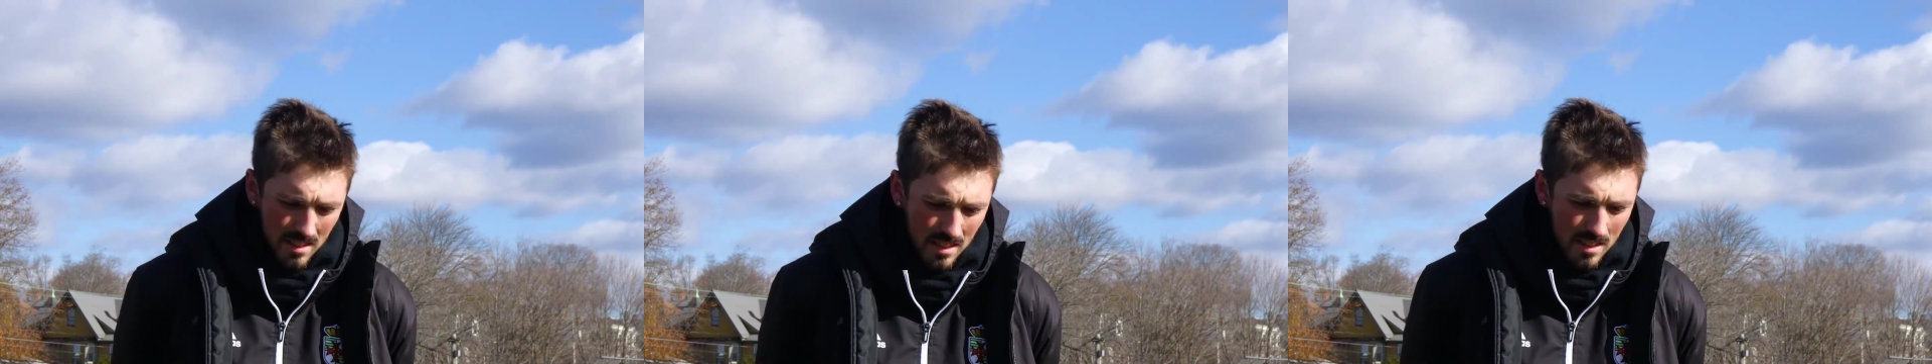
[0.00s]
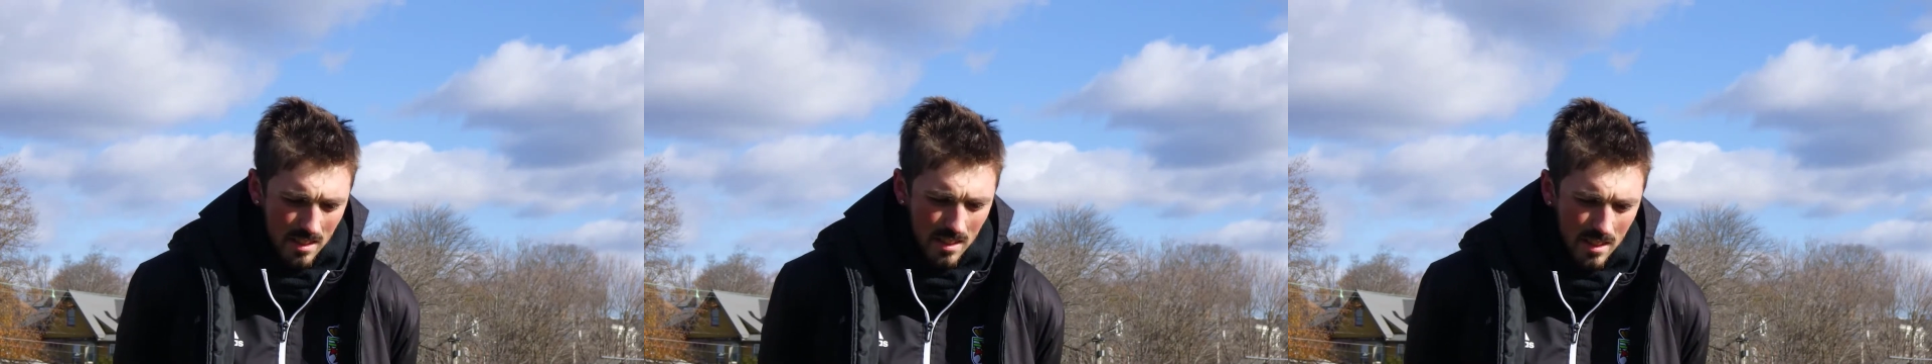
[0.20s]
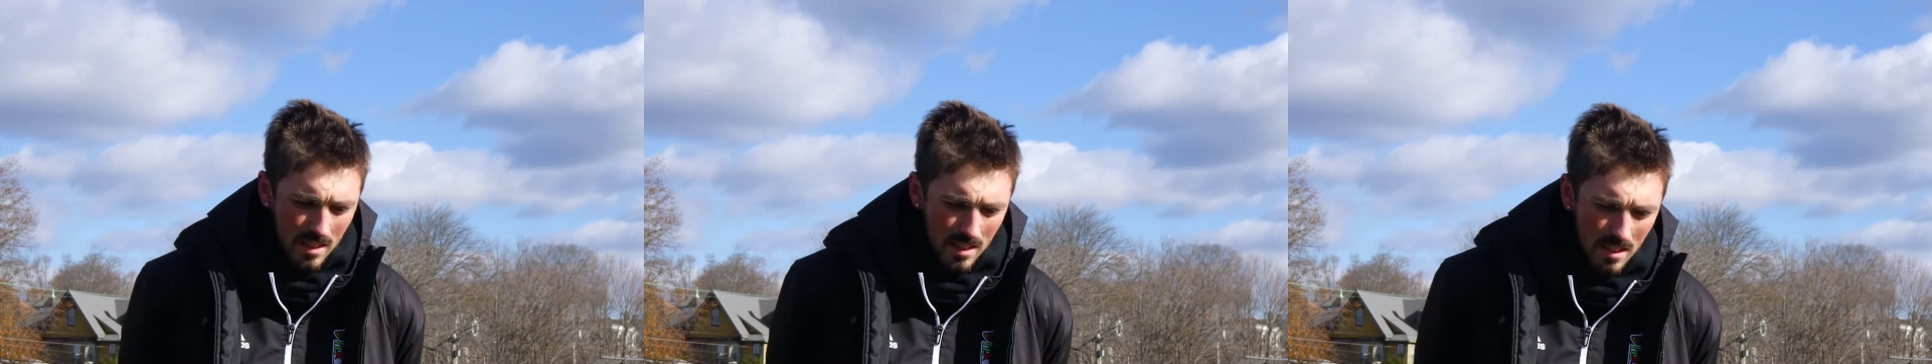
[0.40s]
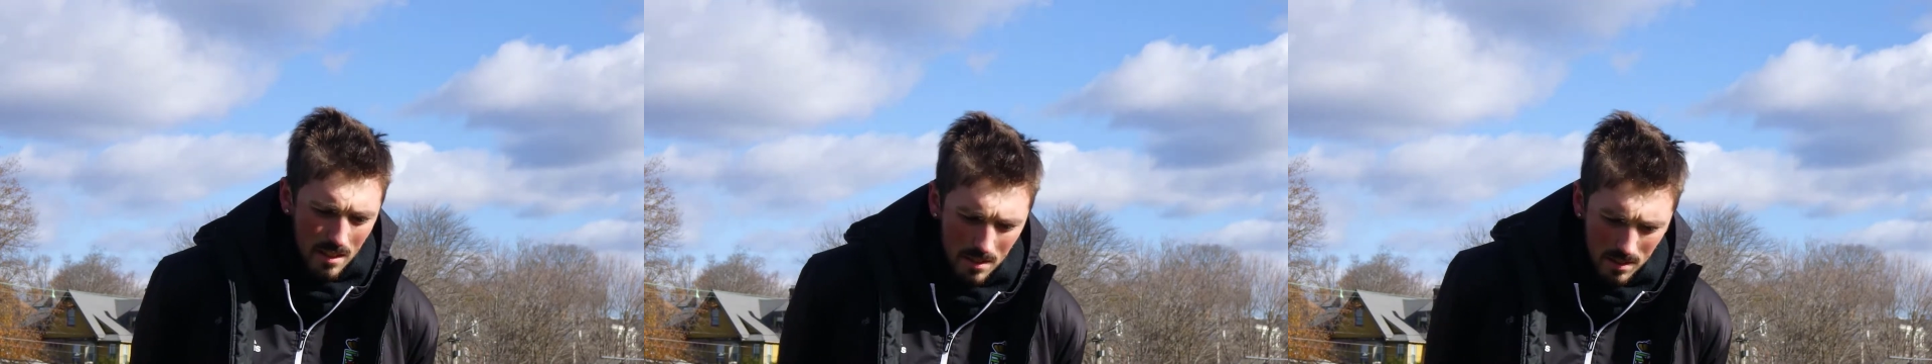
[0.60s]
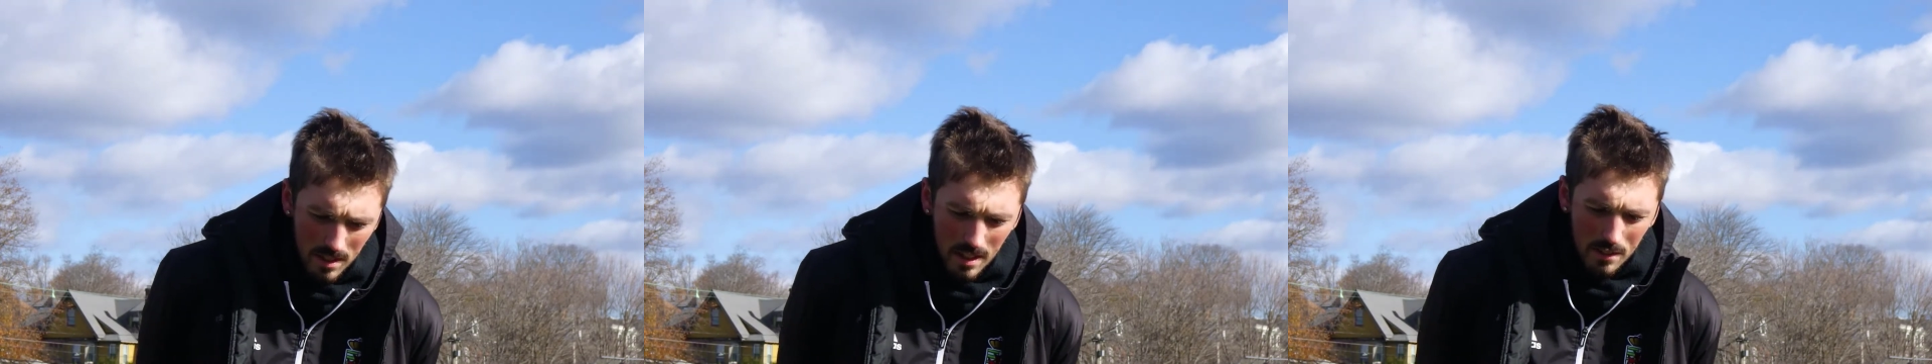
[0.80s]
Just
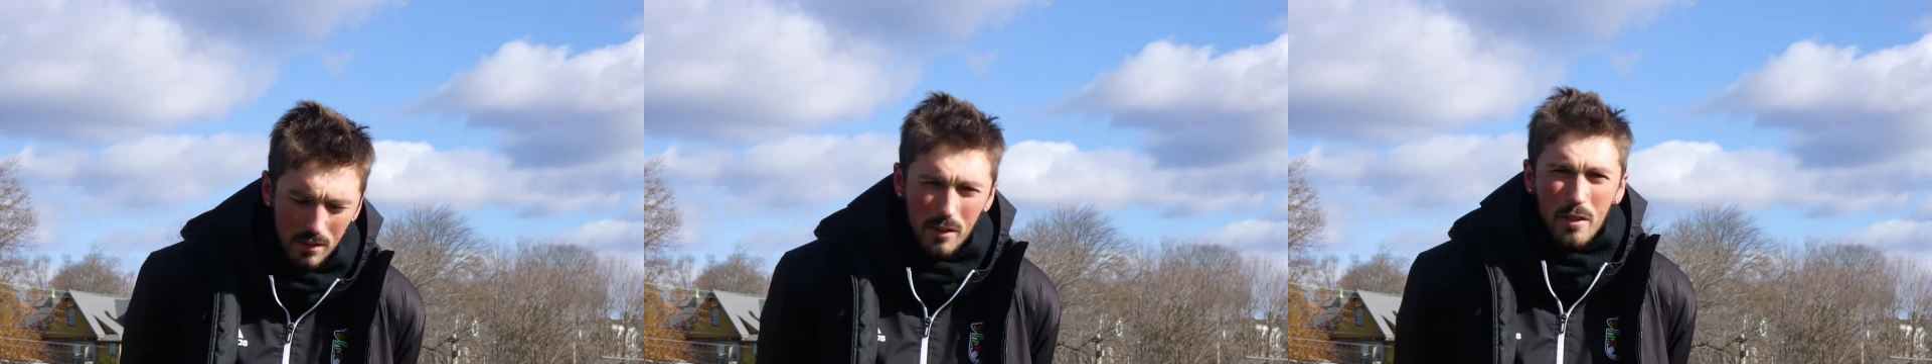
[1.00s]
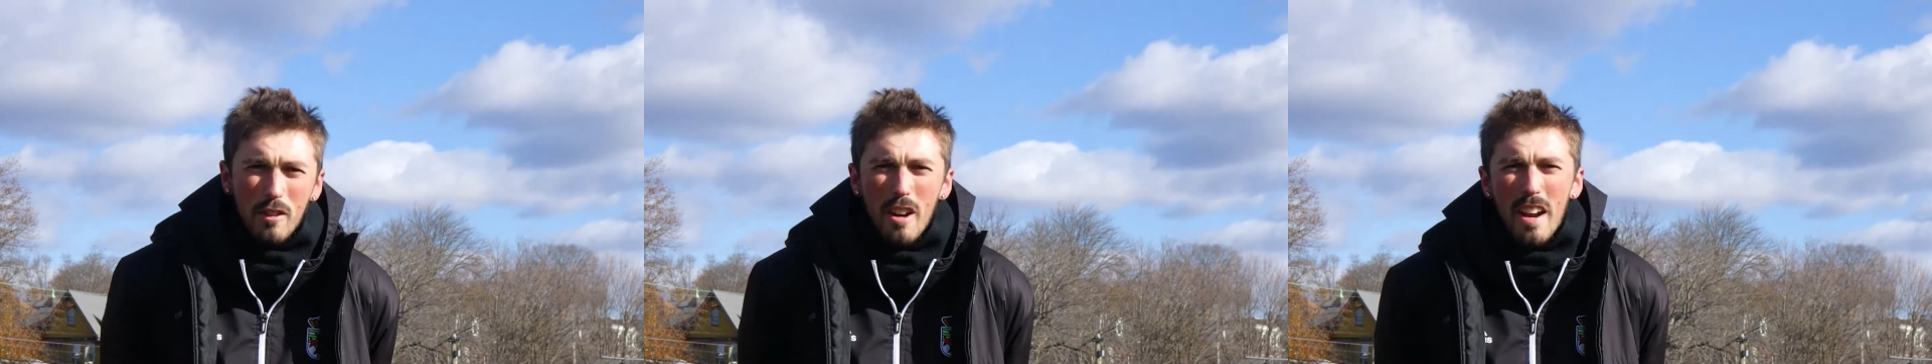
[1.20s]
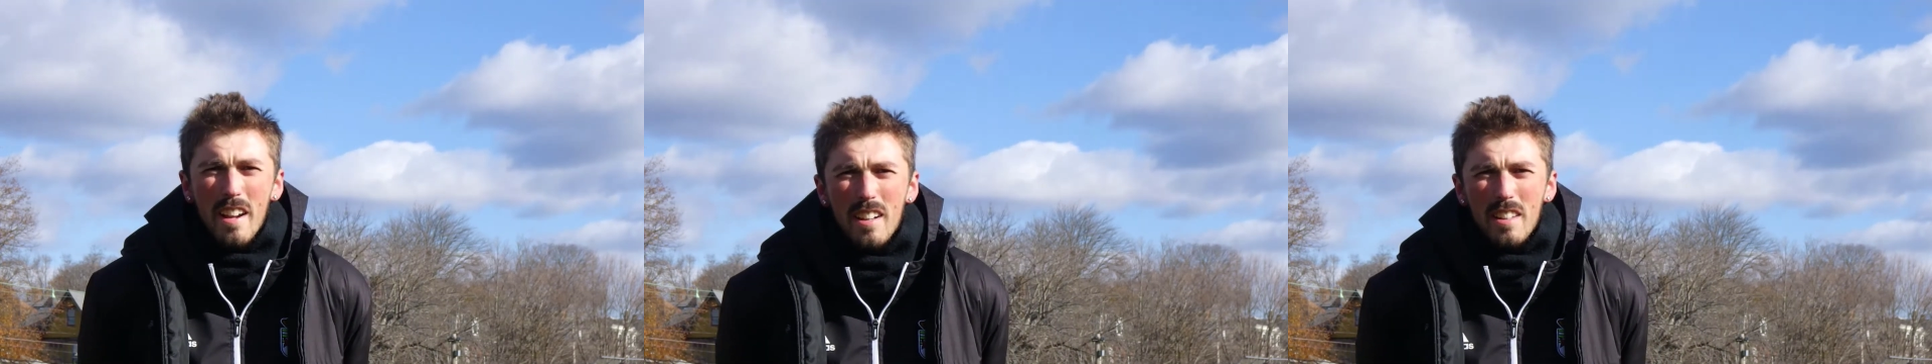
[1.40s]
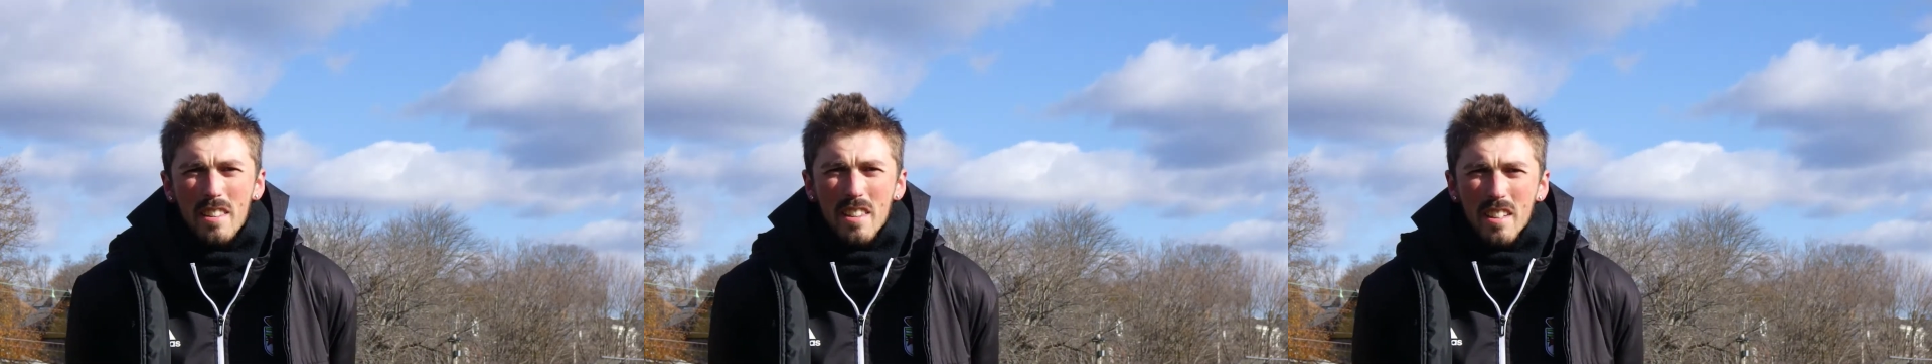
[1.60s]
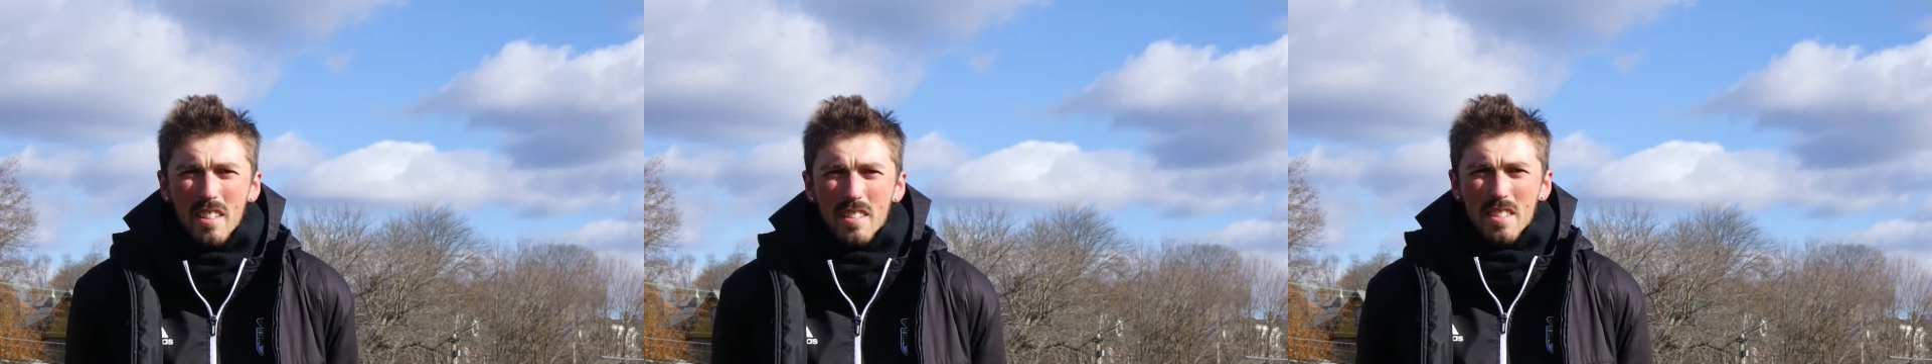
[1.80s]
kind of a variety of
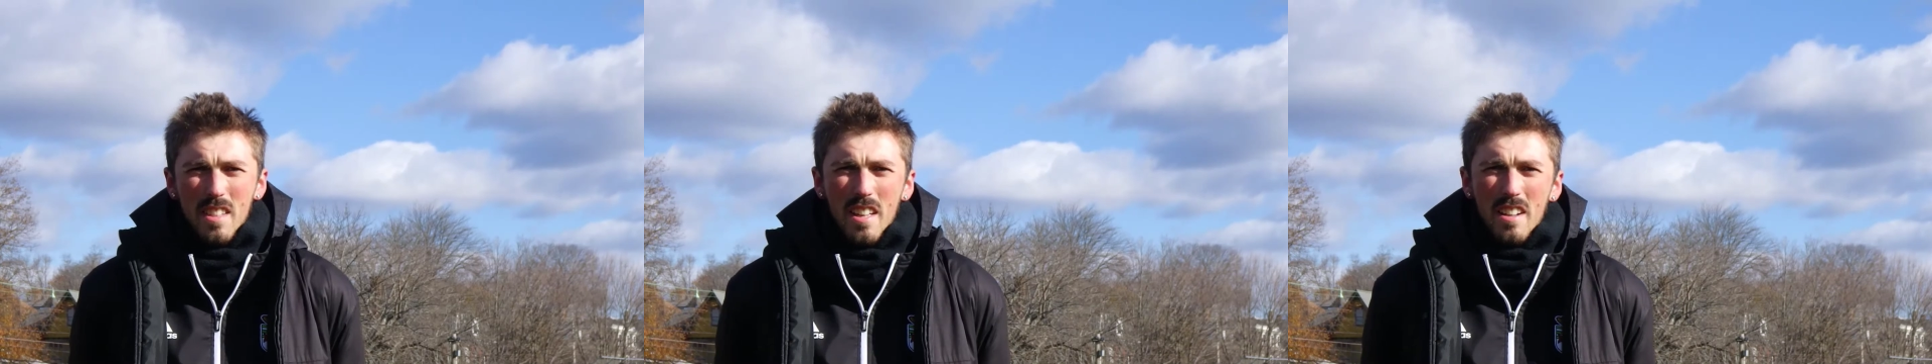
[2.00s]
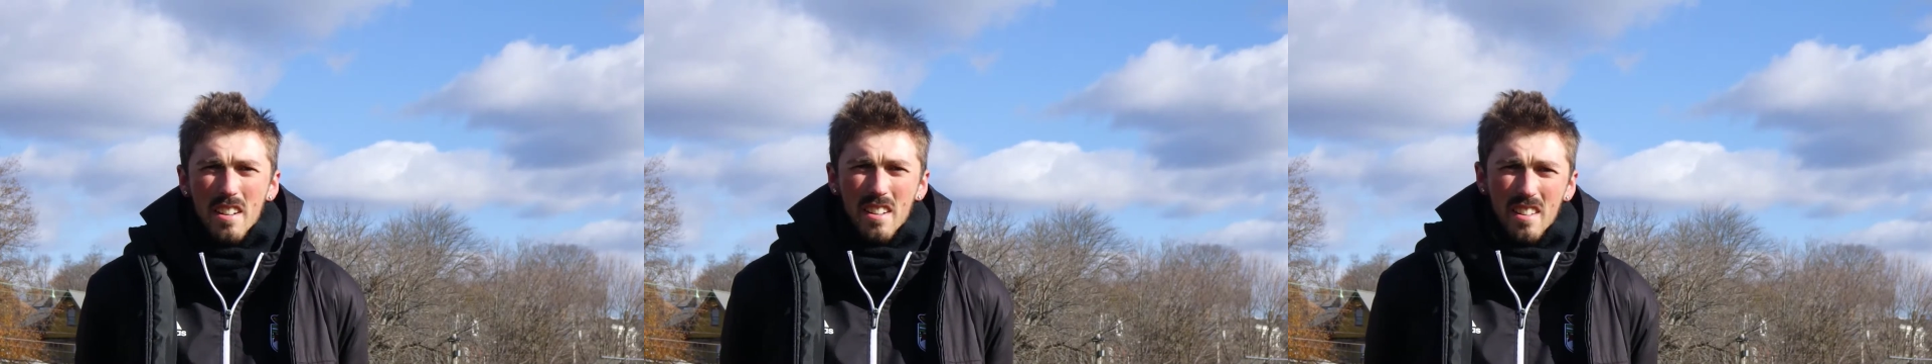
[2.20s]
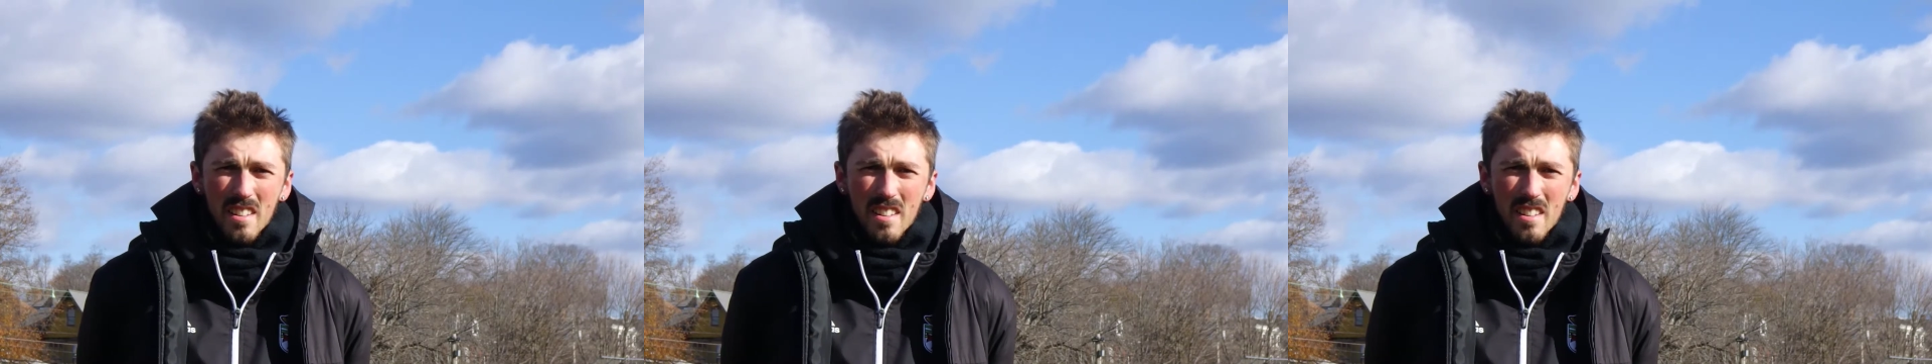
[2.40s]
things that uh,